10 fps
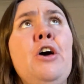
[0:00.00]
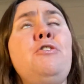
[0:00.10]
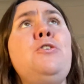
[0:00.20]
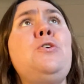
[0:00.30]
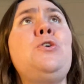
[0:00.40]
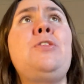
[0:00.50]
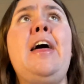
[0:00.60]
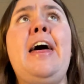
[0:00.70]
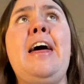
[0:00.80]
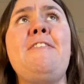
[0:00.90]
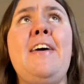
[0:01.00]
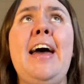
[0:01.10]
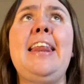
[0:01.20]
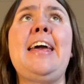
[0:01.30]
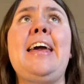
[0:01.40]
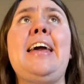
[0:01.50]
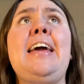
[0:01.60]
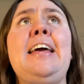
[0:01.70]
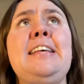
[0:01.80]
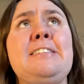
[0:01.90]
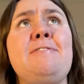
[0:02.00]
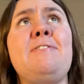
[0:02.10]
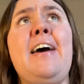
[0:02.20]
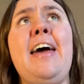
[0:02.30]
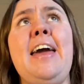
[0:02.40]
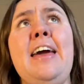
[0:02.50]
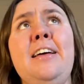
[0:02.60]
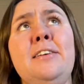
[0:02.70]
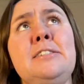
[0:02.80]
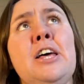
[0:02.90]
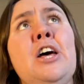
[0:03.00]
through their valleys and vales,